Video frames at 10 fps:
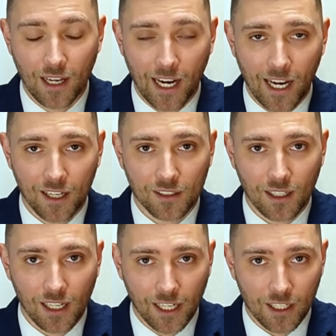And
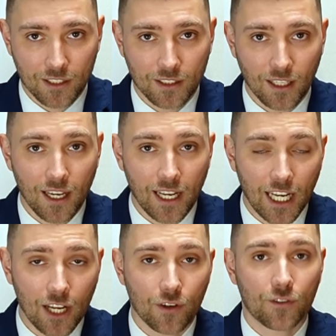let us
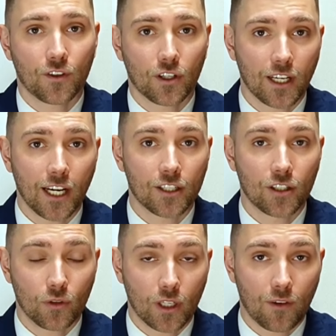never forget
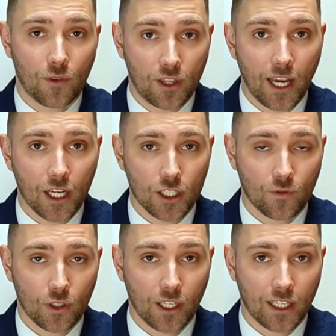to give thanks
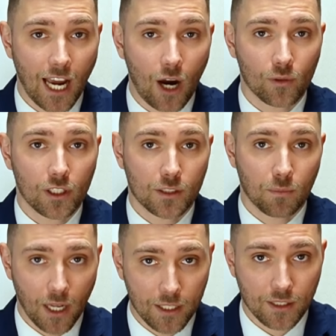for the countless
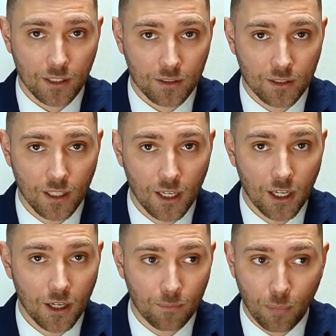blessings,
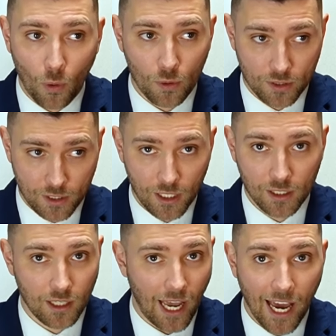both
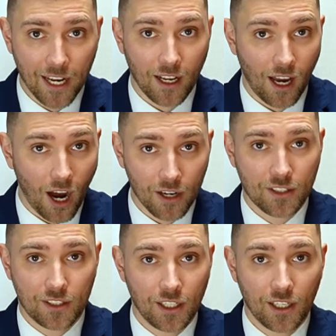seen and
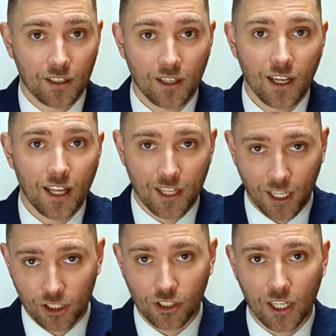unseen,
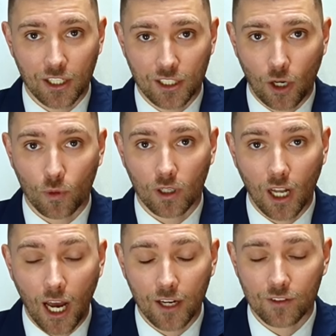that grace our
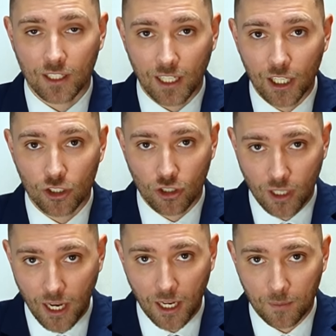lives each
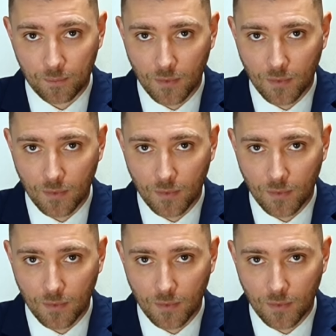day,